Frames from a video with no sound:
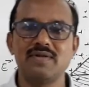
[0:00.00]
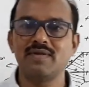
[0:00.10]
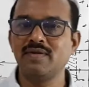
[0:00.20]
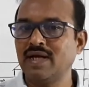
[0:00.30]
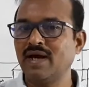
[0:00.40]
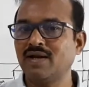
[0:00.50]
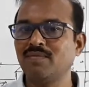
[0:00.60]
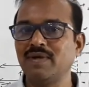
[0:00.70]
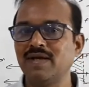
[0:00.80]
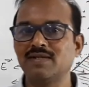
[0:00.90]
that
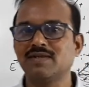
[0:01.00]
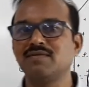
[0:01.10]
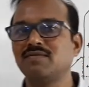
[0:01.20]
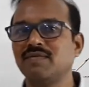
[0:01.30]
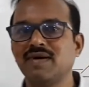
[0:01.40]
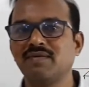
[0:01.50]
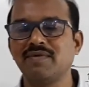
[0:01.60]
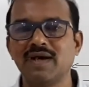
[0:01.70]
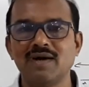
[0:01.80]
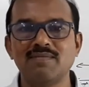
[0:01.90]
application where
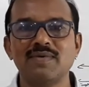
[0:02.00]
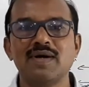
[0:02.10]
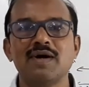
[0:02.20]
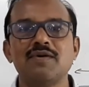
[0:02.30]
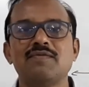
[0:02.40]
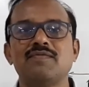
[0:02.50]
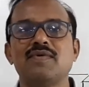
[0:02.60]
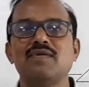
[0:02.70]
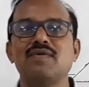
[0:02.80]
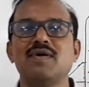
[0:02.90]
we have
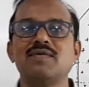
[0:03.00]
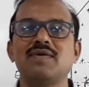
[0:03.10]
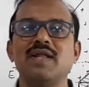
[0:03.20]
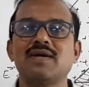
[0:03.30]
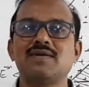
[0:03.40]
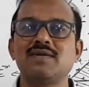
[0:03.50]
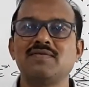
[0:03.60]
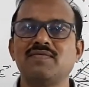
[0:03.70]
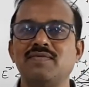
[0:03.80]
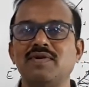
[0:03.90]
found out electric
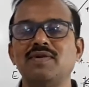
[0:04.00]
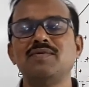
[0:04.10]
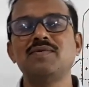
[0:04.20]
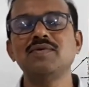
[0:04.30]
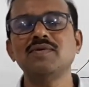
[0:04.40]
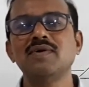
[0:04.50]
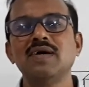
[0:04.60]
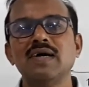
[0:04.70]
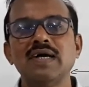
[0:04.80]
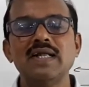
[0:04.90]
field due to
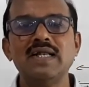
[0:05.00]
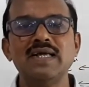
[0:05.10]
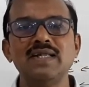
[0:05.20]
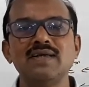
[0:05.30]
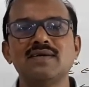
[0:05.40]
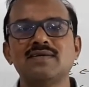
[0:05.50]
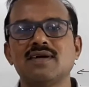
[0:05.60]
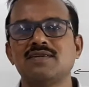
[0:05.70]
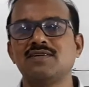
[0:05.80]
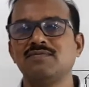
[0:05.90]
linear
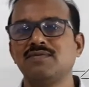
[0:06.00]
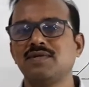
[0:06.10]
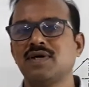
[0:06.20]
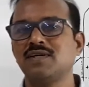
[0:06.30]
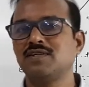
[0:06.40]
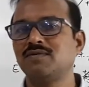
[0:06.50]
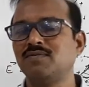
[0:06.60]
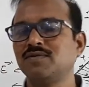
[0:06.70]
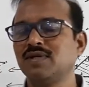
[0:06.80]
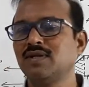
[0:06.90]
charge
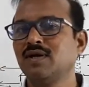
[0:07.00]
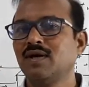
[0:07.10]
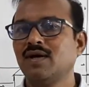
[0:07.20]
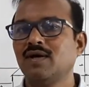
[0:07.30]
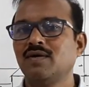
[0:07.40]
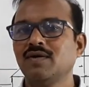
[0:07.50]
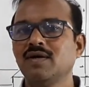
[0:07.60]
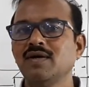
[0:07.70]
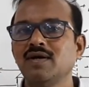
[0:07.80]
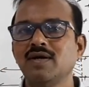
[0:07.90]
distribution.
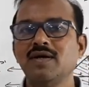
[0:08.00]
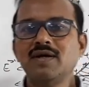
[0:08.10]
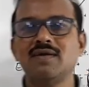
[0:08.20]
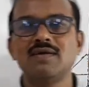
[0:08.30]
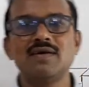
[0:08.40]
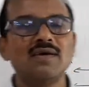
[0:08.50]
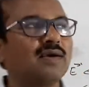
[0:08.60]
Okay, here